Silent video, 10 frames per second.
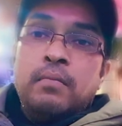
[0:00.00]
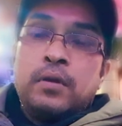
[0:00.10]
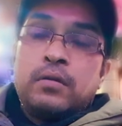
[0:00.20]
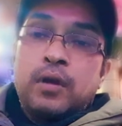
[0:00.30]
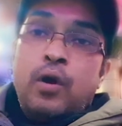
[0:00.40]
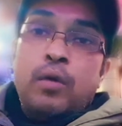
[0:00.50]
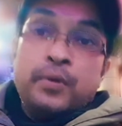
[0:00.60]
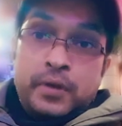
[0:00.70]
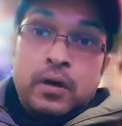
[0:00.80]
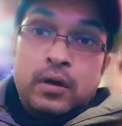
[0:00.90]

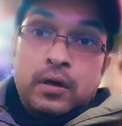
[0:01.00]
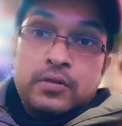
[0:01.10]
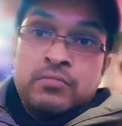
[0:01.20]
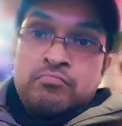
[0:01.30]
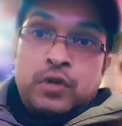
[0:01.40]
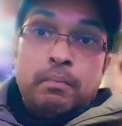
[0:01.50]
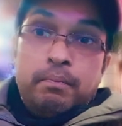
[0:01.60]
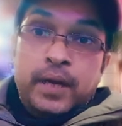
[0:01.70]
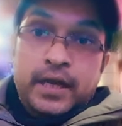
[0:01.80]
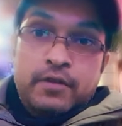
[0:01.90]
carbon cars
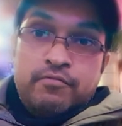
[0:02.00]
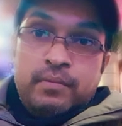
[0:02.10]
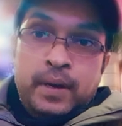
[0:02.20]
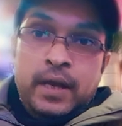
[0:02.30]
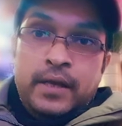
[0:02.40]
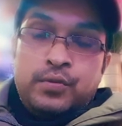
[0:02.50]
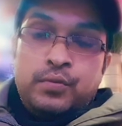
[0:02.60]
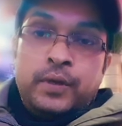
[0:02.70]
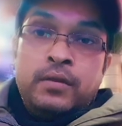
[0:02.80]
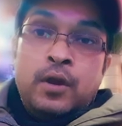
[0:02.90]
completely replaced
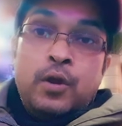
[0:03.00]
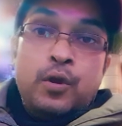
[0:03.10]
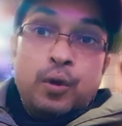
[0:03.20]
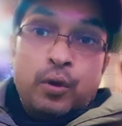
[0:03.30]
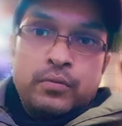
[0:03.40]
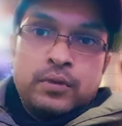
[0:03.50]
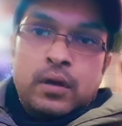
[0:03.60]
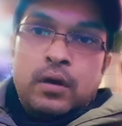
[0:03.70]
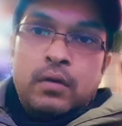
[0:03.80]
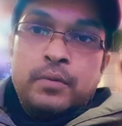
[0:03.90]
with
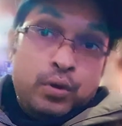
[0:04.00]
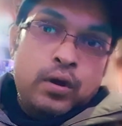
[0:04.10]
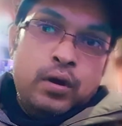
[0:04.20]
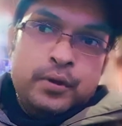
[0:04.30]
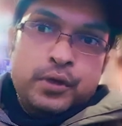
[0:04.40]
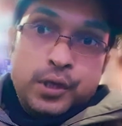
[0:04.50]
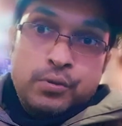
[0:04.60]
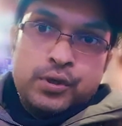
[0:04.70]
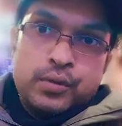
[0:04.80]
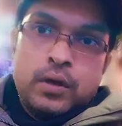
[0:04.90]
non-carbon or carbon
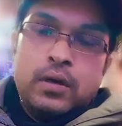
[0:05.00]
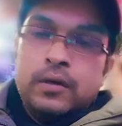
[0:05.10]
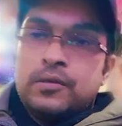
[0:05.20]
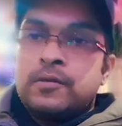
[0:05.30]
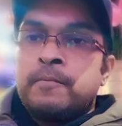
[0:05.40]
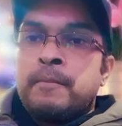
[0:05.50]
neutral cars.